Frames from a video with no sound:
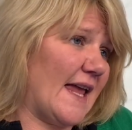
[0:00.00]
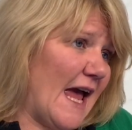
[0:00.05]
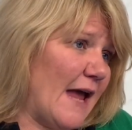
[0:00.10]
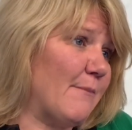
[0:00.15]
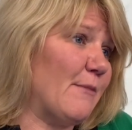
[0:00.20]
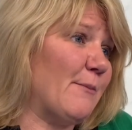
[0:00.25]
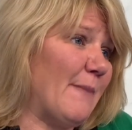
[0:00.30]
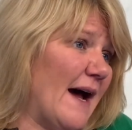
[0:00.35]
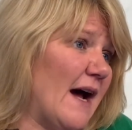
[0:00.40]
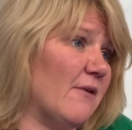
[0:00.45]

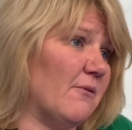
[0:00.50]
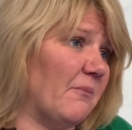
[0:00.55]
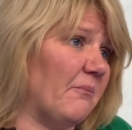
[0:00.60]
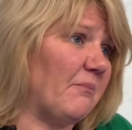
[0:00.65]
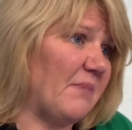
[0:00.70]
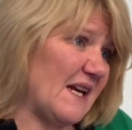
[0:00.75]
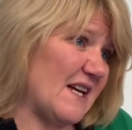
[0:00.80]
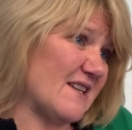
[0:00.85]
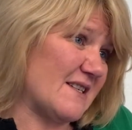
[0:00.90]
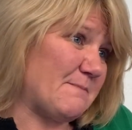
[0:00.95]
came about,
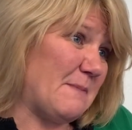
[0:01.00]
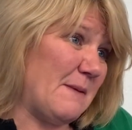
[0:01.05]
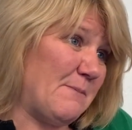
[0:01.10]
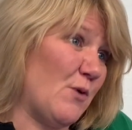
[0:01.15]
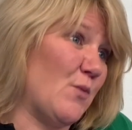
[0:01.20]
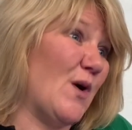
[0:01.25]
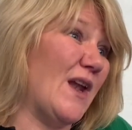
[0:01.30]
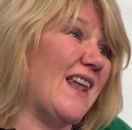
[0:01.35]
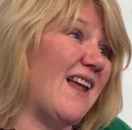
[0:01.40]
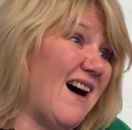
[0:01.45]
because
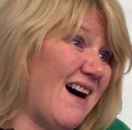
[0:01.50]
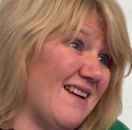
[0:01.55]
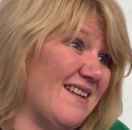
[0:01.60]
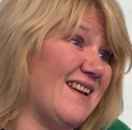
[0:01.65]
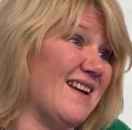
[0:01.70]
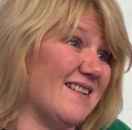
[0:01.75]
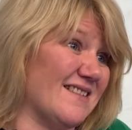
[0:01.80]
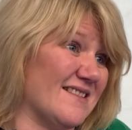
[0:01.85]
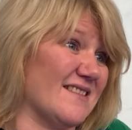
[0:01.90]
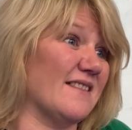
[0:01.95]
people were
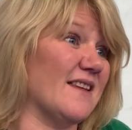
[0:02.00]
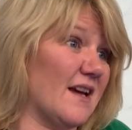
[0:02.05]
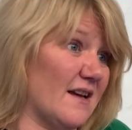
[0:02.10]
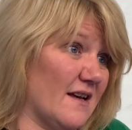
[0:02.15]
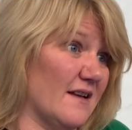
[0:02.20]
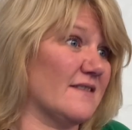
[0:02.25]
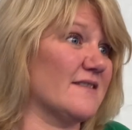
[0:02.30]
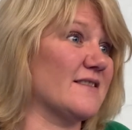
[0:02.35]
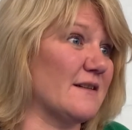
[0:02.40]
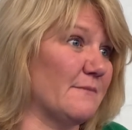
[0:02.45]
lying to their
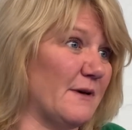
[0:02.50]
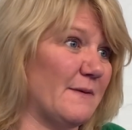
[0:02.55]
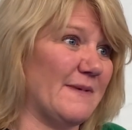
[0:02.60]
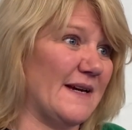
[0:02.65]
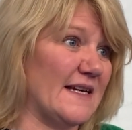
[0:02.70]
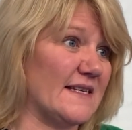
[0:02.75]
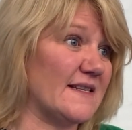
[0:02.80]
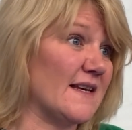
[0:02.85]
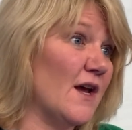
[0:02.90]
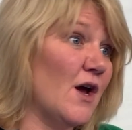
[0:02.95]
customer
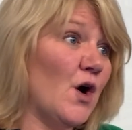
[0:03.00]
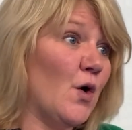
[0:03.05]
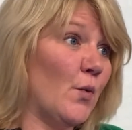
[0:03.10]
base.